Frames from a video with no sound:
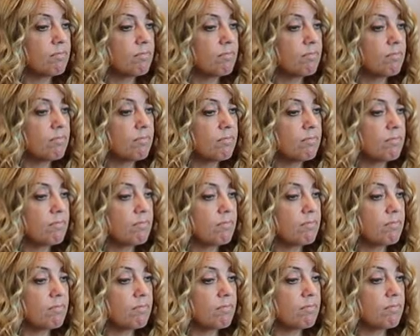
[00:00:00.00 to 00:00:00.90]

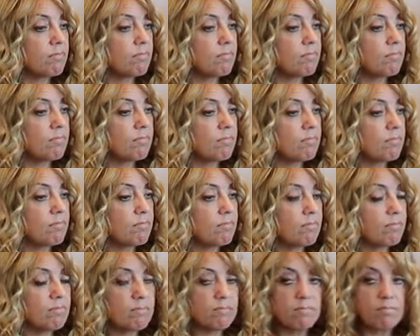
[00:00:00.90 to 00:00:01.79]

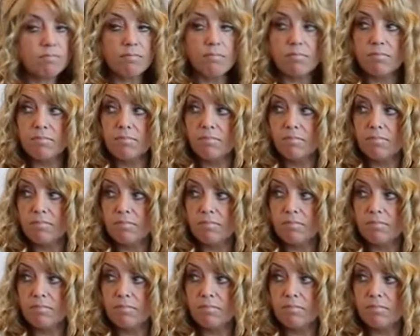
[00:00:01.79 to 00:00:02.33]
(silent)